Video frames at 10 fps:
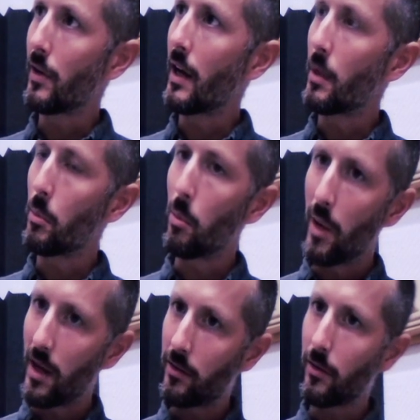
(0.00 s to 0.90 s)
and Emil
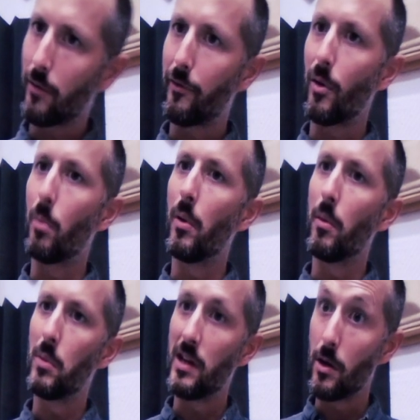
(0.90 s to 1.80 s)
Bengtsson from
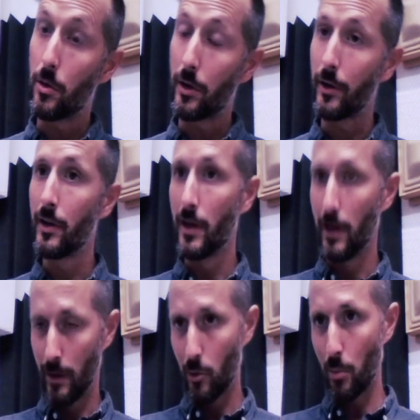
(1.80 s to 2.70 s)
Mediocre,
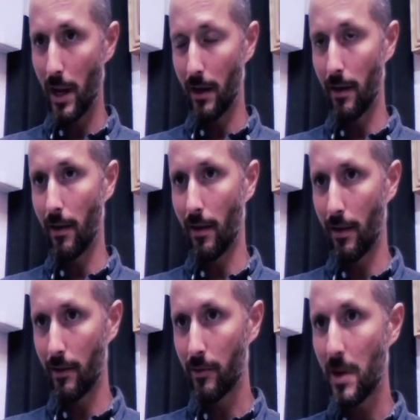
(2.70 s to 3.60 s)
who made
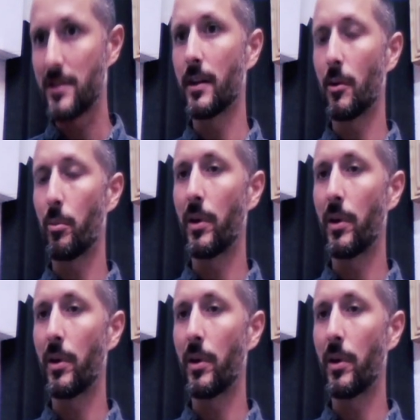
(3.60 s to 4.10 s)
Smash Hit and